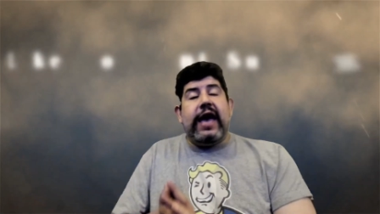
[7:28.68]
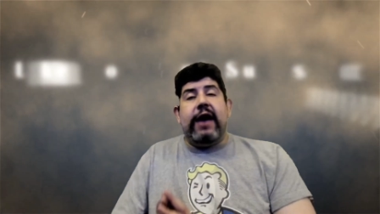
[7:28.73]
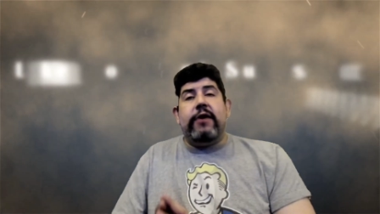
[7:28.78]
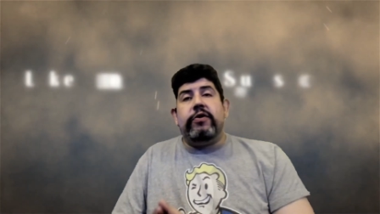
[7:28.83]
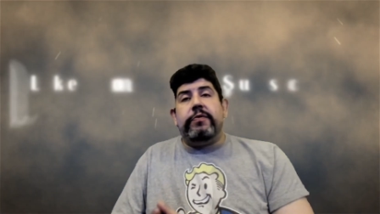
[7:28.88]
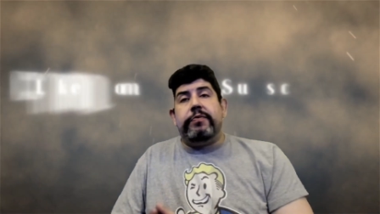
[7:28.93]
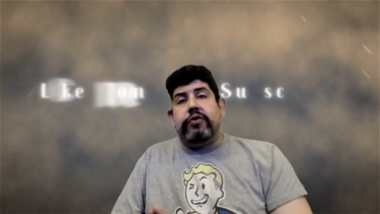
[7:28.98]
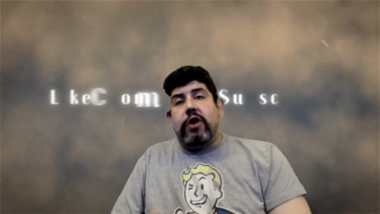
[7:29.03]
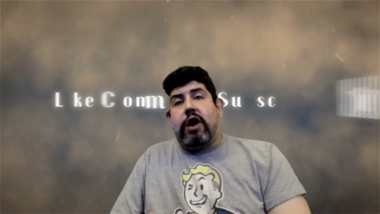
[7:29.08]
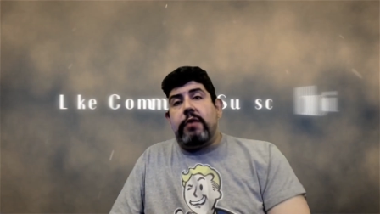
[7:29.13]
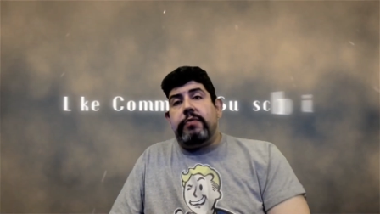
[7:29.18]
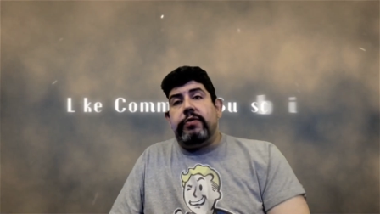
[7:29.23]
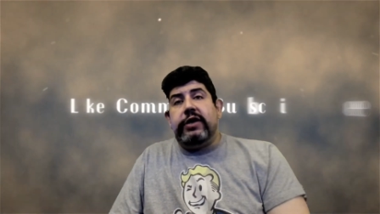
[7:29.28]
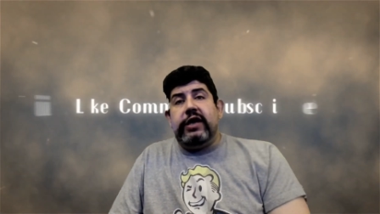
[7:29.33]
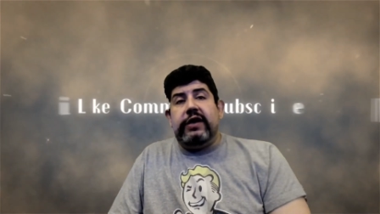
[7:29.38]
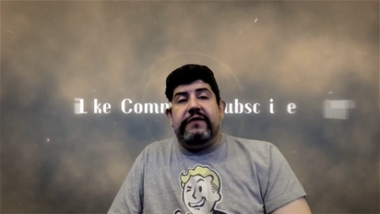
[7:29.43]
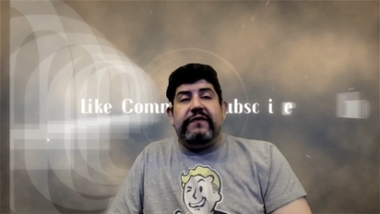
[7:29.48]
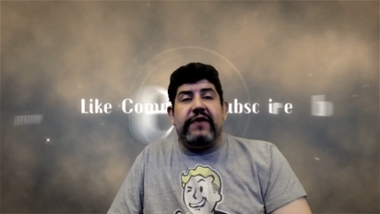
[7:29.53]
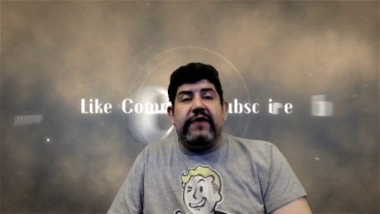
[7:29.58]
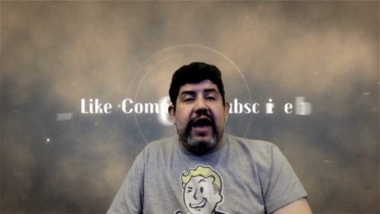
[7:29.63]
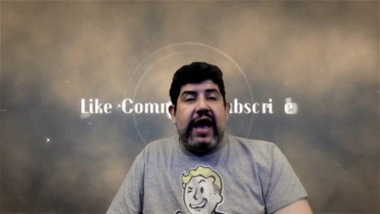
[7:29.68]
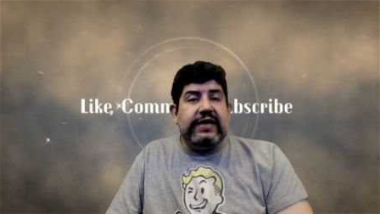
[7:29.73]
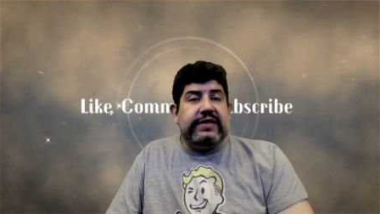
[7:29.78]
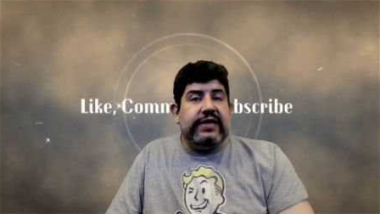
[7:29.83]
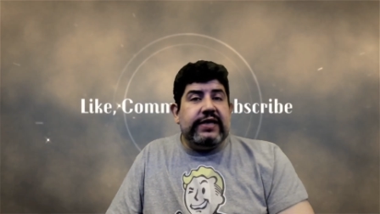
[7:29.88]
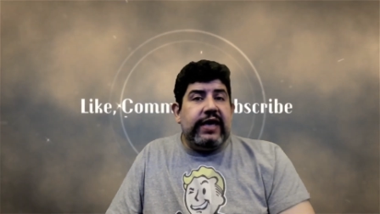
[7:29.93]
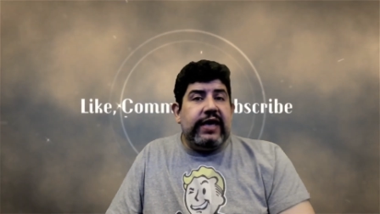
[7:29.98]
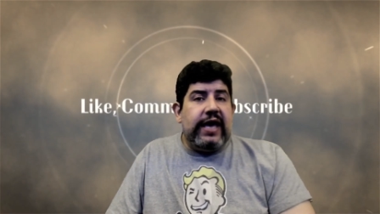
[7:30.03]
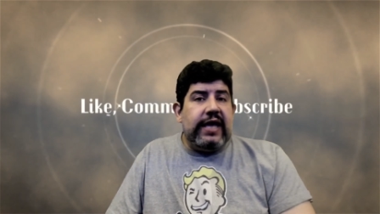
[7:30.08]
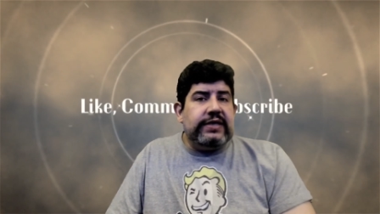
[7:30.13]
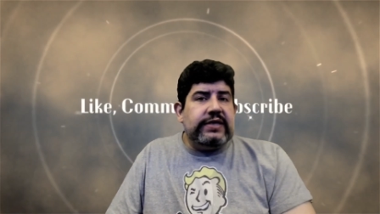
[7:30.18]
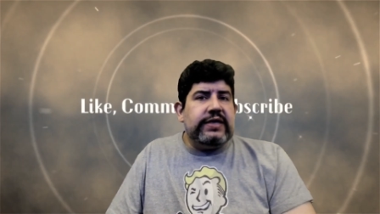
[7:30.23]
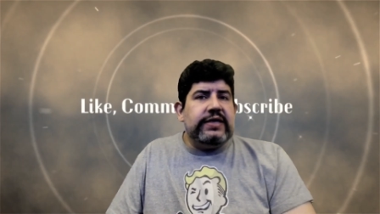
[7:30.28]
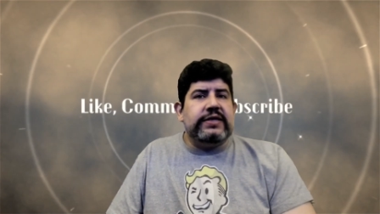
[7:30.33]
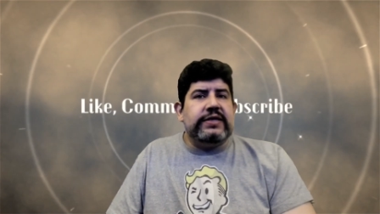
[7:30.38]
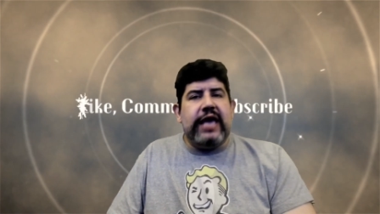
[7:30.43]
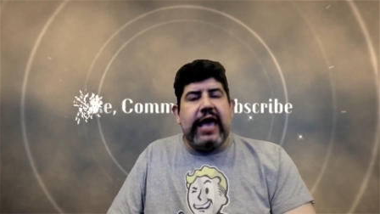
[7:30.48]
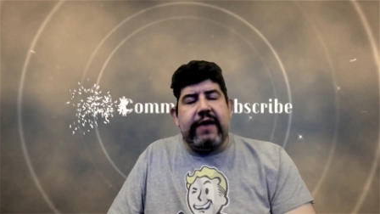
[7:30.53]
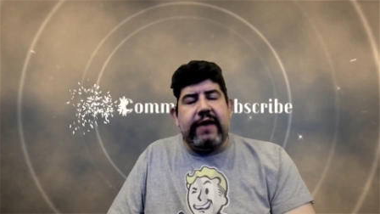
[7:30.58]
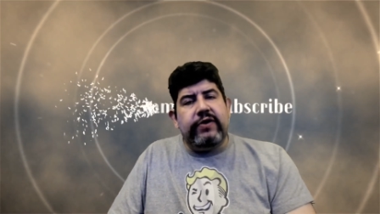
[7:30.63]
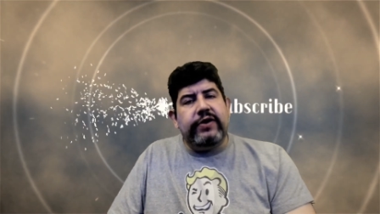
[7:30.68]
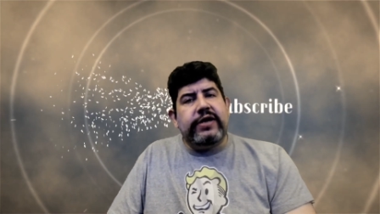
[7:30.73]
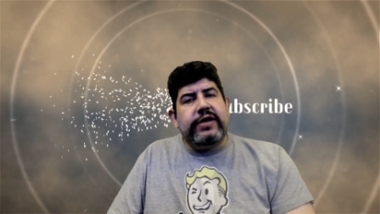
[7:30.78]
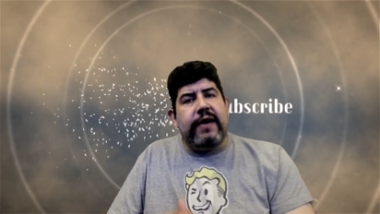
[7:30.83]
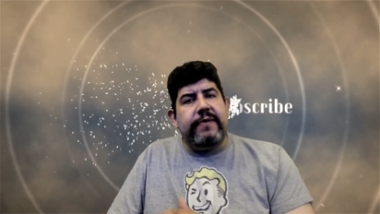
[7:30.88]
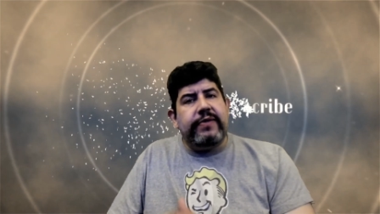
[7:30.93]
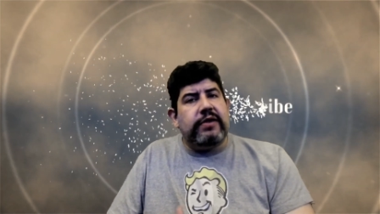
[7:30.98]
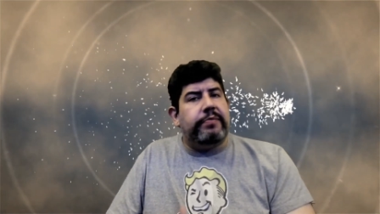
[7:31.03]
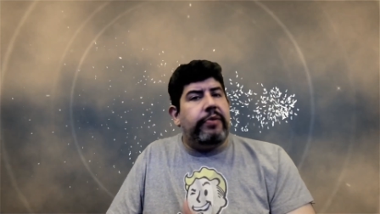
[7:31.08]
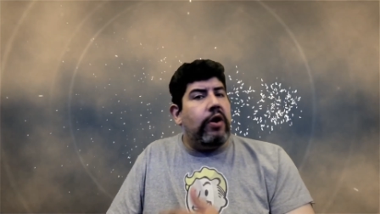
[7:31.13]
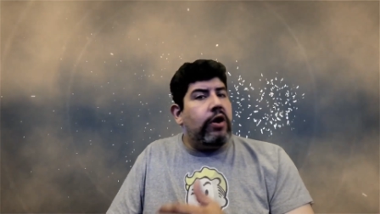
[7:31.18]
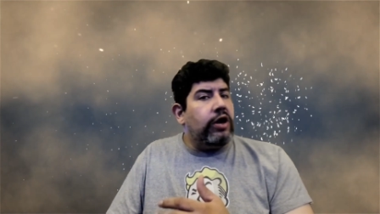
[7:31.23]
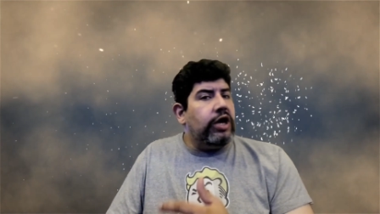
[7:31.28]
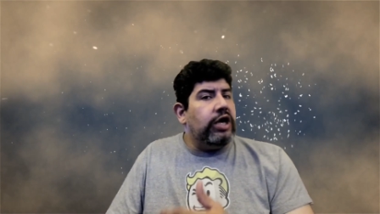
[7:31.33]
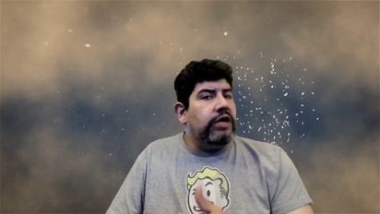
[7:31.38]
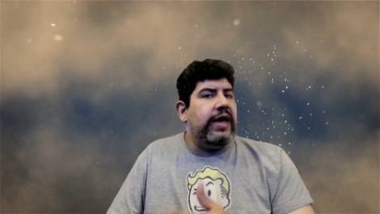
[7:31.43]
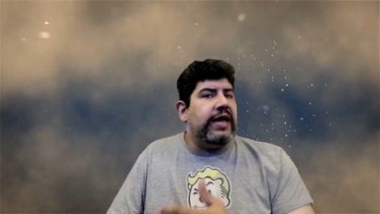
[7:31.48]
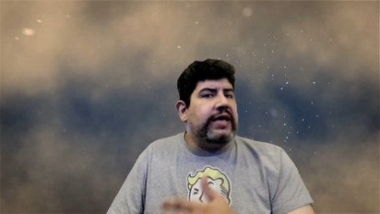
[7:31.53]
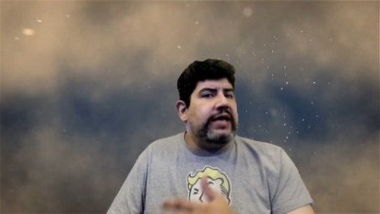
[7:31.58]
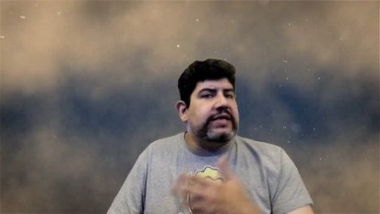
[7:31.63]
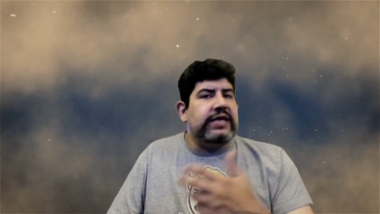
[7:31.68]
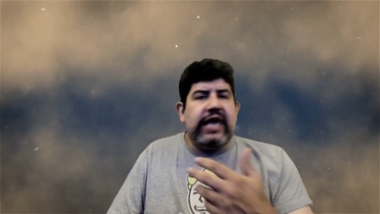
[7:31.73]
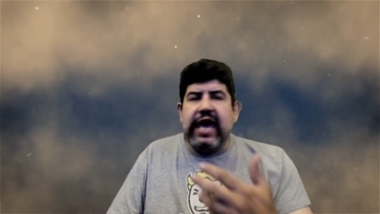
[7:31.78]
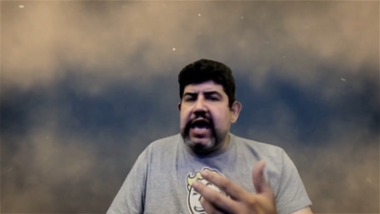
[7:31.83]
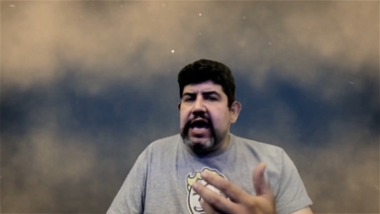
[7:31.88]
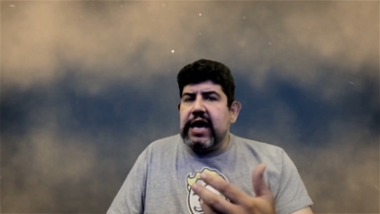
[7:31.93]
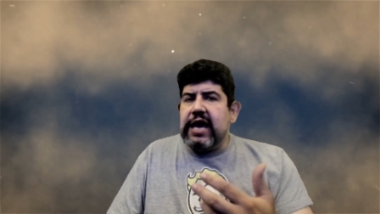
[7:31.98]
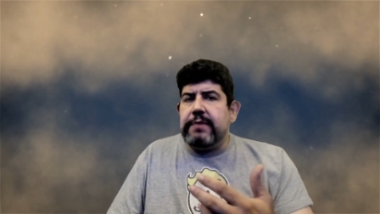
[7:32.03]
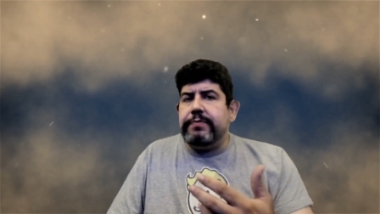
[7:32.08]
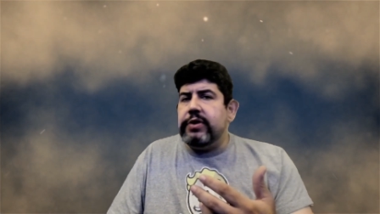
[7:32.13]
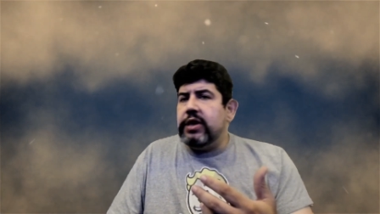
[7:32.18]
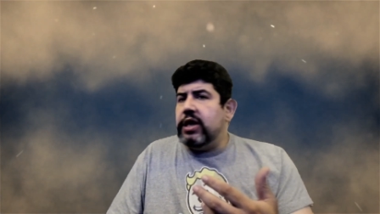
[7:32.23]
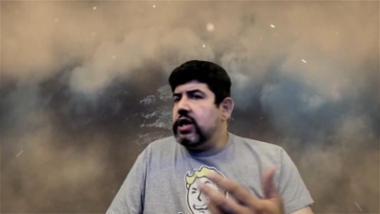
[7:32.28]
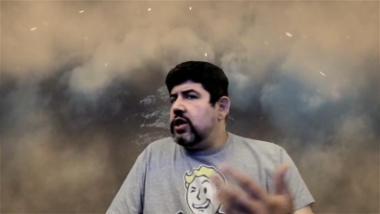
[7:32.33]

I would probably advise against is, every time the party makes camp,